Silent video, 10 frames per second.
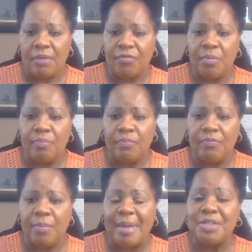from
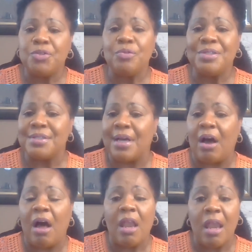from my students,
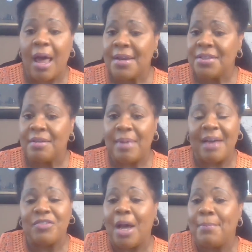a lot of them
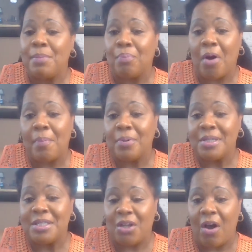have not been
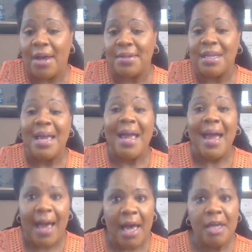properly taught
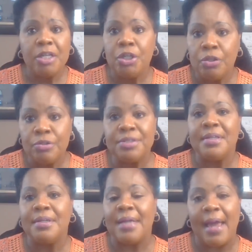how to use
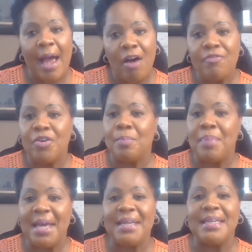the
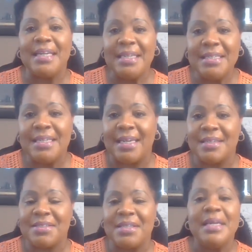alphabetic
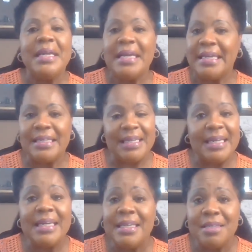index in the
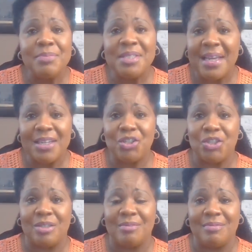E and M section.